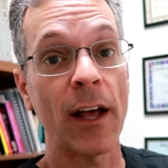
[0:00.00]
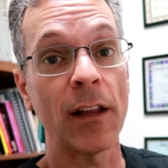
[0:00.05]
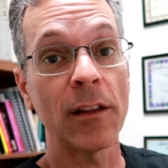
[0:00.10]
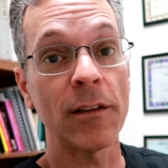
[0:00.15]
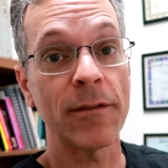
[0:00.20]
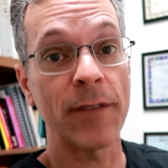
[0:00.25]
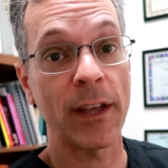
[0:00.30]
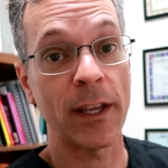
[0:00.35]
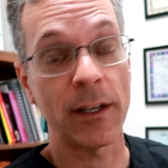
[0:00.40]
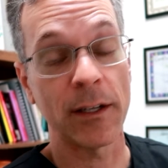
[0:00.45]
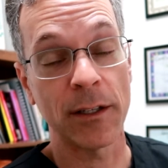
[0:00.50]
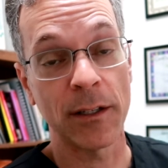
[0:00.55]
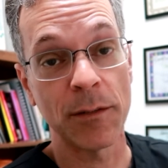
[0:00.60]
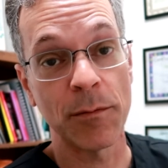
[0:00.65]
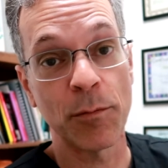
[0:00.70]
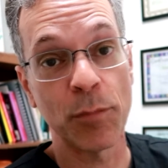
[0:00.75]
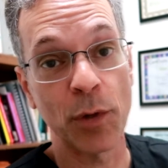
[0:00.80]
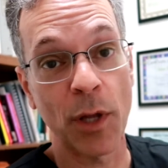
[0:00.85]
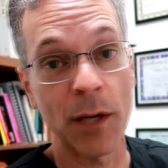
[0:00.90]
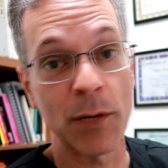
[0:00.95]

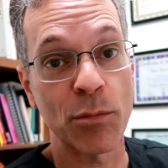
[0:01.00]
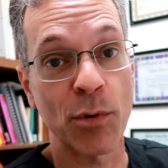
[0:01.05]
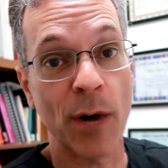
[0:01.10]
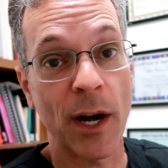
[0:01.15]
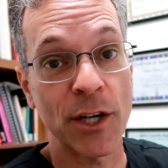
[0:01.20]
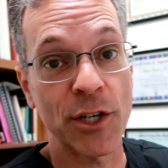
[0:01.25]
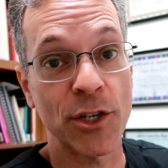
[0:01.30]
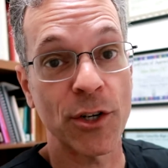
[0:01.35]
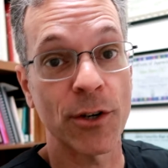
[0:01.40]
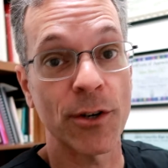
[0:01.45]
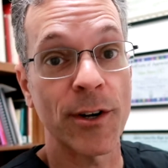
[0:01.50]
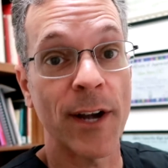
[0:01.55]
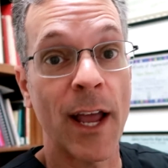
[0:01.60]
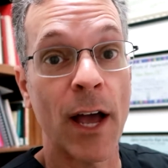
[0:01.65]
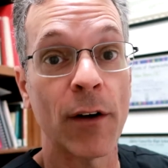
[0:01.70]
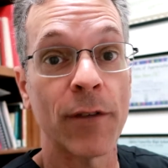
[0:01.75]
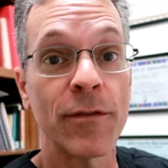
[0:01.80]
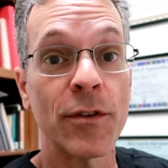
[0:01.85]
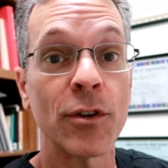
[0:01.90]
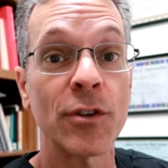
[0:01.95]
elevated blood pressure.
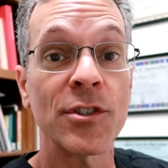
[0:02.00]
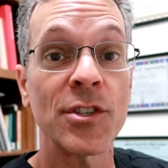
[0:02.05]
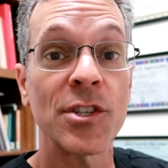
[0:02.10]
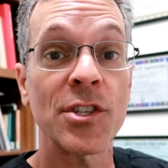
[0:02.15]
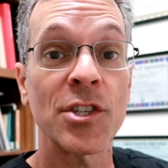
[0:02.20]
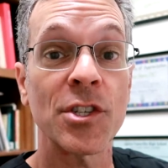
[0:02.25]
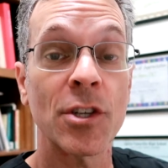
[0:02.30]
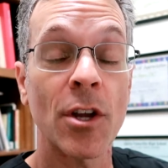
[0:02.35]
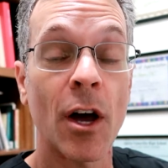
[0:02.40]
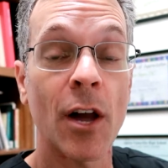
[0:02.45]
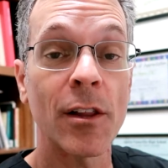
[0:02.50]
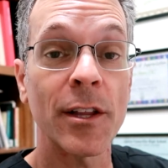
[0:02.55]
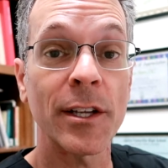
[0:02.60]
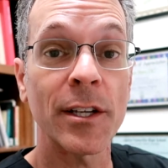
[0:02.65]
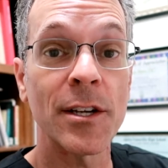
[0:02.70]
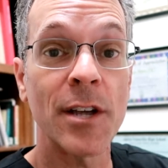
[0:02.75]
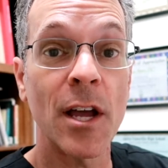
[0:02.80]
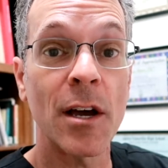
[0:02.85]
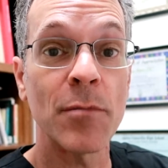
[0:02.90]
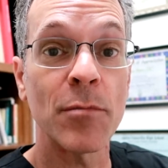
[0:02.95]
Now, if your
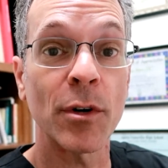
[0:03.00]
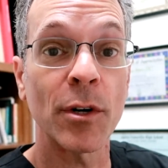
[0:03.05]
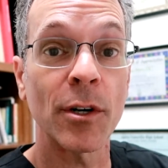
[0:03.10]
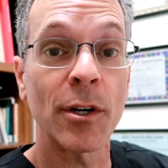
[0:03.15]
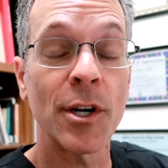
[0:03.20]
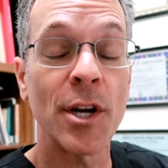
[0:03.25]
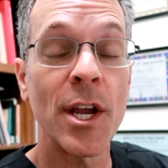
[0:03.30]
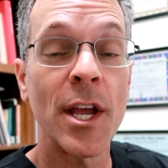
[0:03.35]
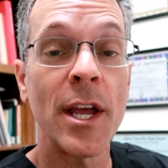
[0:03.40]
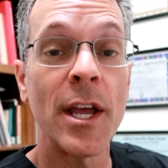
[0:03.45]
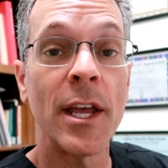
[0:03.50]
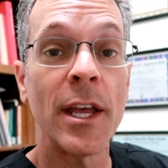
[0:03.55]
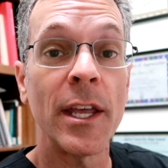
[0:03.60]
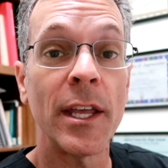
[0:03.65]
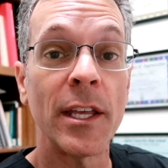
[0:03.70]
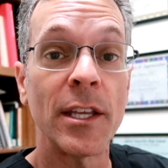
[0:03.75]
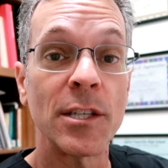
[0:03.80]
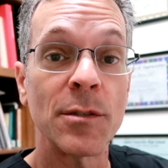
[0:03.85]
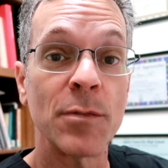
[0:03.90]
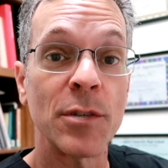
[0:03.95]
systolic number
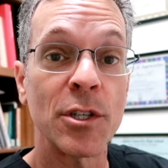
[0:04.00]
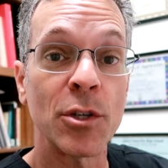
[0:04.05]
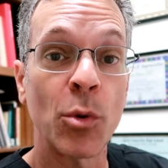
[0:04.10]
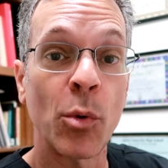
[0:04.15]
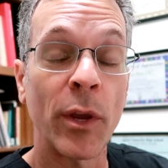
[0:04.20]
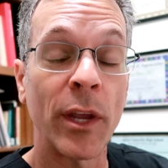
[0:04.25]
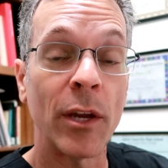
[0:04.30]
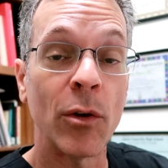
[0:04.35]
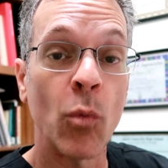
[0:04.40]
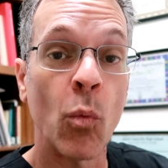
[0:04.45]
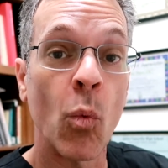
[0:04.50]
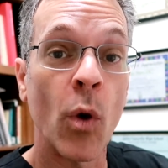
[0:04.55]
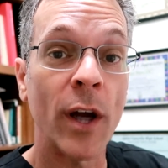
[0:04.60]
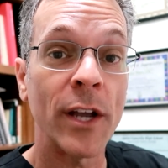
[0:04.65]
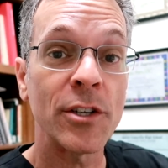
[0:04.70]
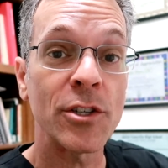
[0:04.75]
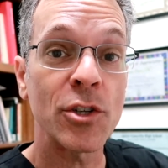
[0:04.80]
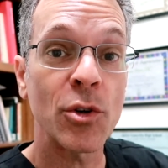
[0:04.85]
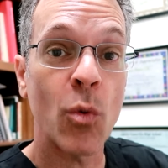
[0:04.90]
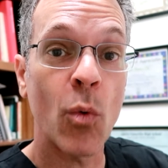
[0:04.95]
is between
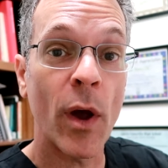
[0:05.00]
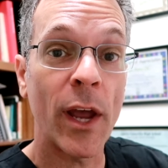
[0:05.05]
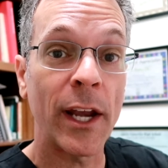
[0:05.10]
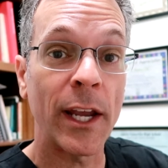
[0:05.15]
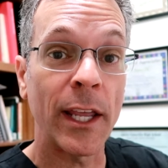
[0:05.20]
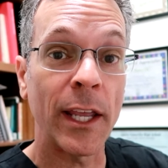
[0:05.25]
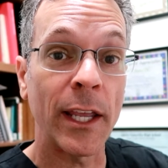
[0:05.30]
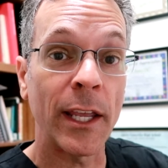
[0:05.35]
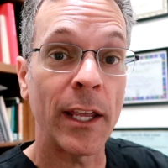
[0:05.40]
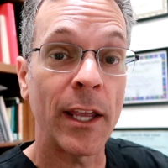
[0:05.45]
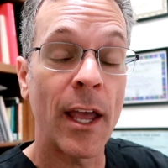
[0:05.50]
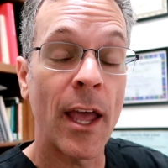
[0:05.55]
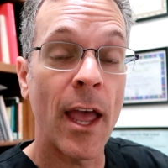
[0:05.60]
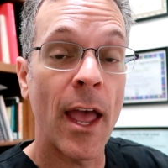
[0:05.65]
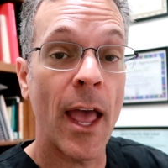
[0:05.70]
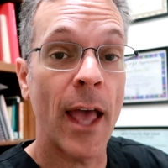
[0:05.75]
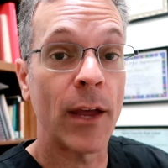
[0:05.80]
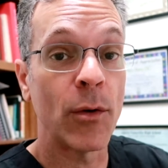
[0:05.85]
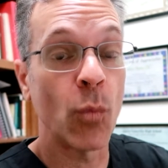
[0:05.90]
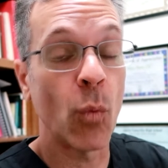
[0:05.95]
120
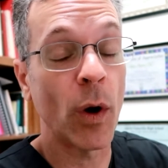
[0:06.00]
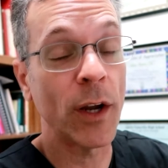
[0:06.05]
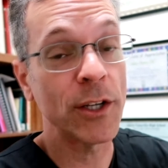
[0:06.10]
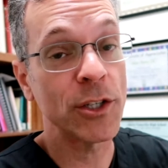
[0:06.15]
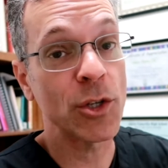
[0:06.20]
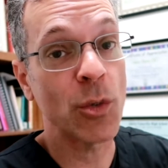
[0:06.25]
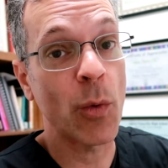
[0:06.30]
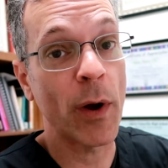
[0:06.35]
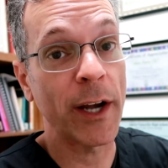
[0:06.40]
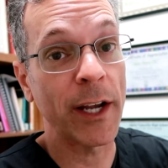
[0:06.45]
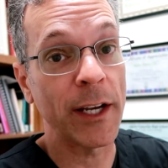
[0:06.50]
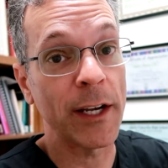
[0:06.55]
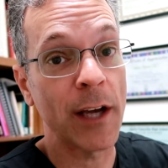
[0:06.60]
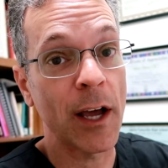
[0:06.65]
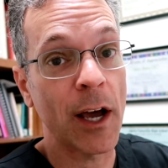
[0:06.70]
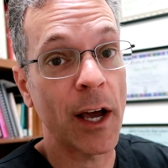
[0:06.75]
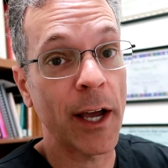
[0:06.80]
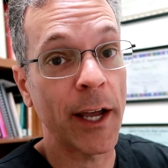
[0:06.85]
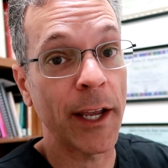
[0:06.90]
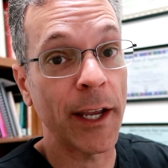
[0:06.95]
and
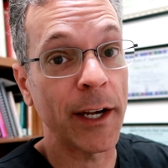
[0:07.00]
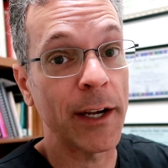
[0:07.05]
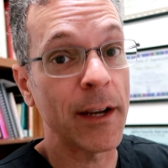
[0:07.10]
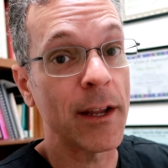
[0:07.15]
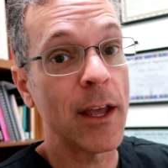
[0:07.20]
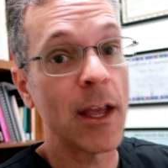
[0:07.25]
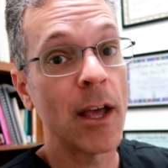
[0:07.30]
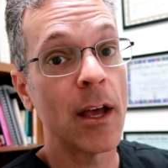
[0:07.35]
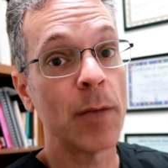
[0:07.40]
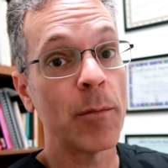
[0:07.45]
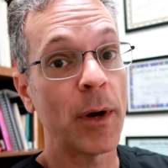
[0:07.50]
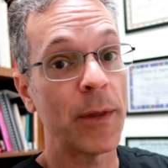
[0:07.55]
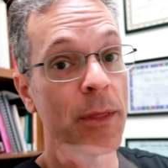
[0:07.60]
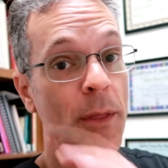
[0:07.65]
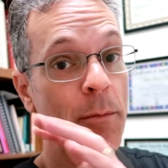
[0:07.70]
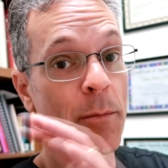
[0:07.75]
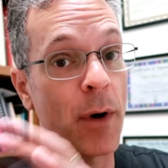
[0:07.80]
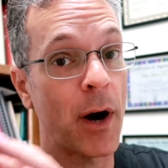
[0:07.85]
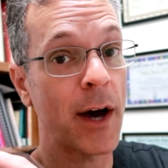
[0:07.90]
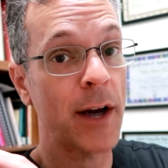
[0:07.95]
129, but
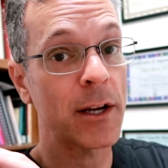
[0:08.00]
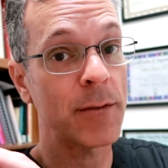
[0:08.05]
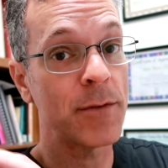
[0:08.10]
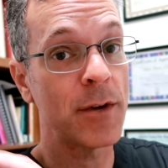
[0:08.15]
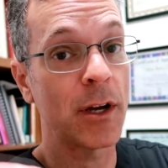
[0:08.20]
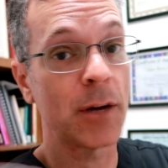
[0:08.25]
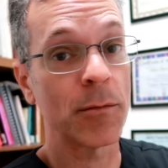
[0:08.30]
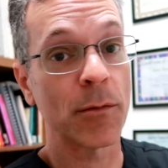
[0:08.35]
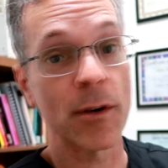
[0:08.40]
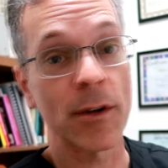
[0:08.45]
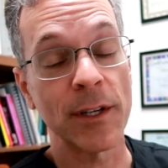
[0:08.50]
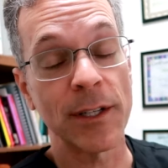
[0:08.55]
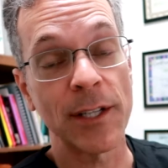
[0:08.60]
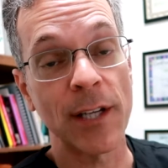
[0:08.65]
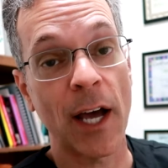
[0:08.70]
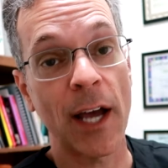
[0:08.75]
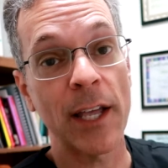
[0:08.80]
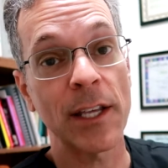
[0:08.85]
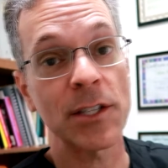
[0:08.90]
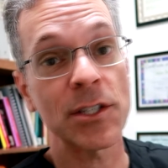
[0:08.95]
the bottom number, the
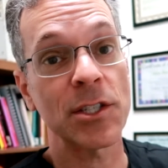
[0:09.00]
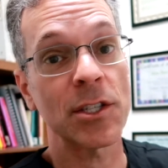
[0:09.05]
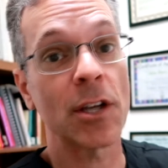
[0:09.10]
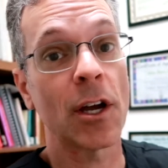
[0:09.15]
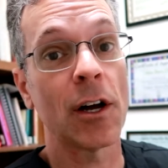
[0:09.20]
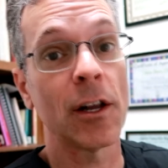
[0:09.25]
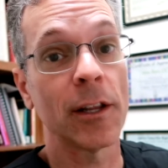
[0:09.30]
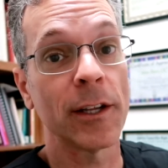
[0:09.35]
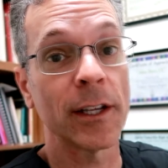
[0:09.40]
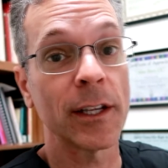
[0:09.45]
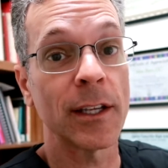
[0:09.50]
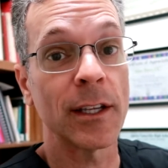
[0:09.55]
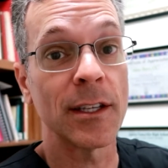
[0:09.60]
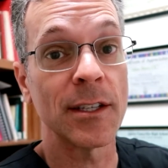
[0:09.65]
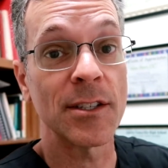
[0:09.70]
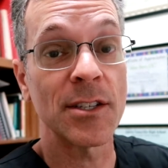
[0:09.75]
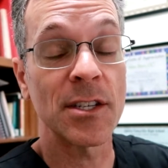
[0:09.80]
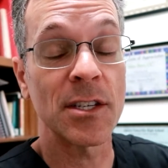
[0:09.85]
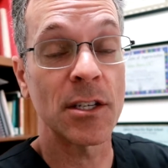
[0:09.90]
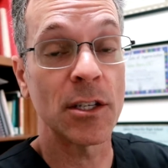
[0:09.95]
diastolic,
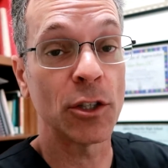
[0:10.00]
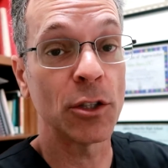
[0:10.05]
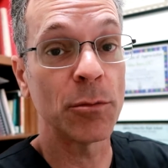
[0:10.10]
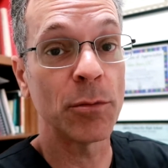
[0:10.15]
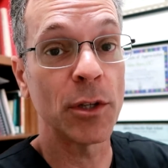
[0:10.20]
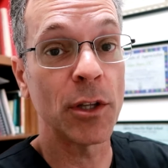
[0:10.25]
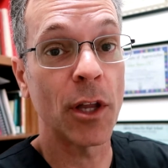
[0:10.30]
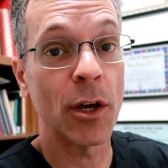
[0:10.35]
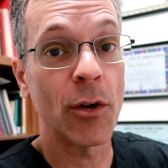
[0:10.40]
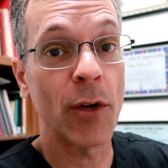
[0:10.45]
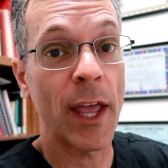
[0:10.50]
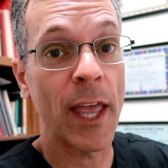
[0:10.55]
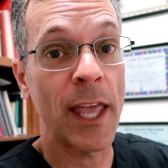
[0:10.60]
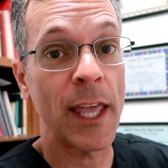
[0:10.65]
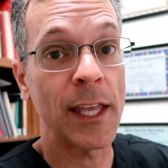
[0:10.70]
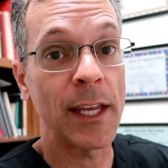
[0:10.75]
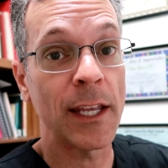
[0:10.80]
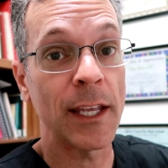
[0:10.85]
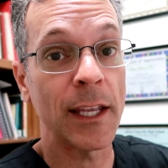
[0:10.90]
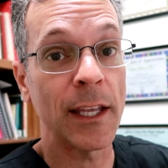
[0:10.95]
is still below
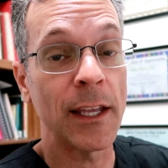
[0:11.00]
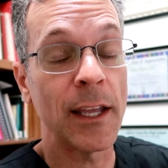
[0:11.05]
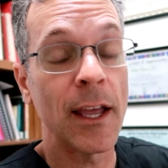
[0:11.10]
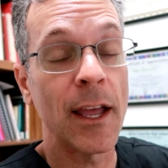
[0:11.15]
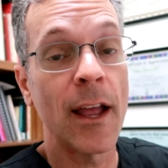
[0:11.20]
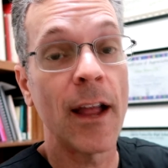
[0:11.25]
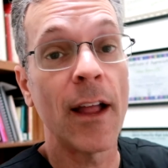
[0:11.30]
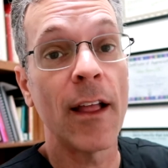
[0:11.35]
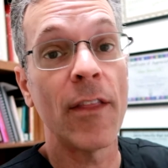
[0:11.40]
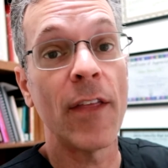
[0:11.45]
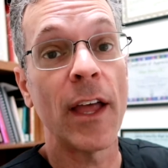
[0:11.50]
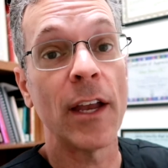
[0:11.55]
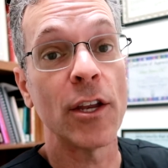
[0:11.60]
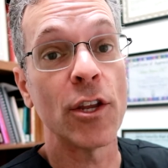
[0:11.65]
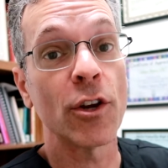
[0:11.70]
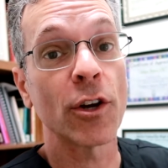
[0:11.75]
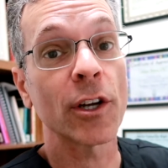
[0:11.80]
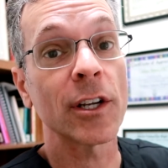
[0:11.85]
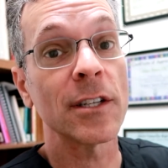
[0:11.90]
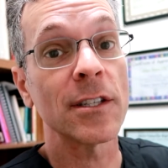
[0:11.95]
80, then
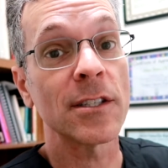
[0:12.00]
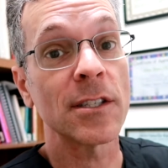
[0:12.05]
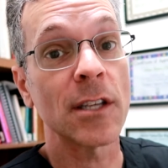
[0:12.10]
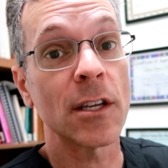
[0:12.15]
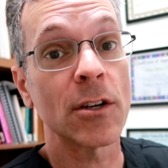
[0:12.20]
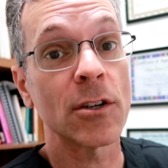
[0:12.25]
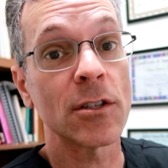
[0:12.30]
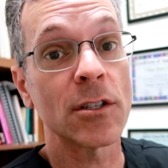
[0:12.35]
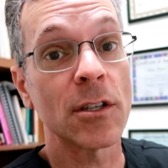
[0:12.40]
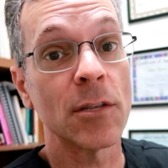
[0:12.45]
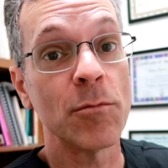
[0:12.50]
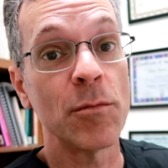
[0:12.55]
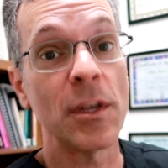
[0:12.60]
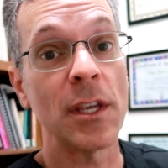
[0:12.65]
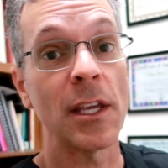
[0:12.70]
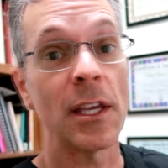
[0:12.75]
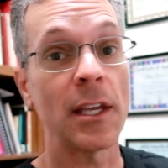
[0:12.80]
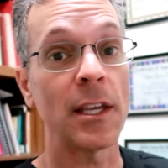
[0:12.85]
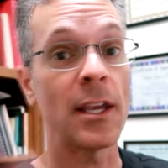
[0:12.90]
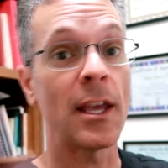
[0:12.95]
you're considered to
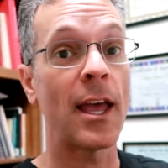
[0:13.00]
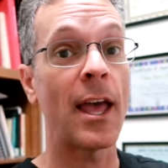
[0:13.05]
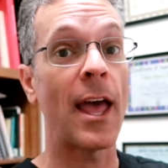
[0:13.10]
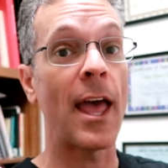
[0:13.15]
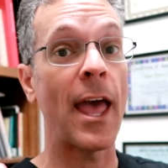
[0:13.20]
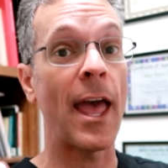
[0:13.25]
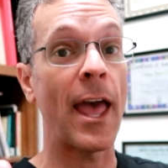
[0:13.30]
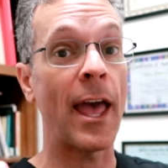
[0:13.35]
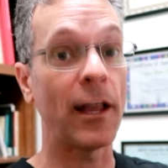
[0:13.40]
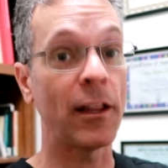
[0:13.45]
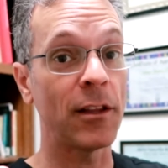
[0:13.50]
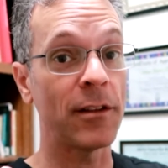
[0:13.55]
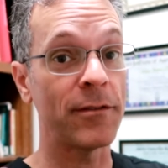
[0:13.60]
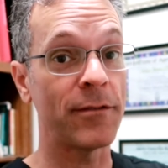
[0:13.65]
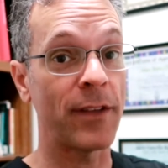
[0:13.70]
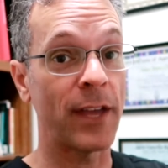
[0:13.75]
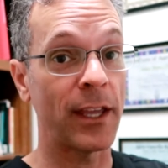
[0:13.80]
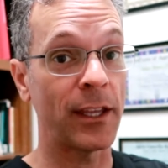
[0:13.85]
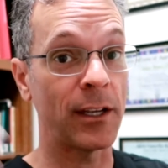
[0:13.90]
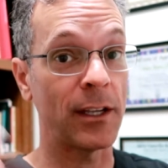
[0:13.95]
be
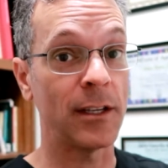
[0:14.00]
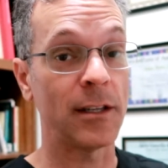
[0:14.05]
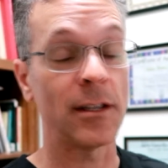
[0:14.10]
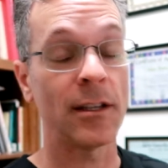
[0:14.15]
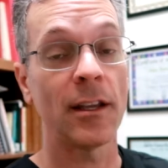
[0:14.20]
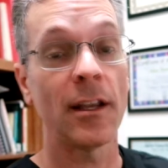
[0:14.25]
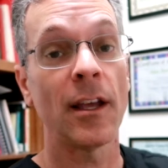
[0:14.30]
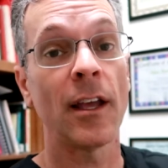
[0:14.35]
elevated.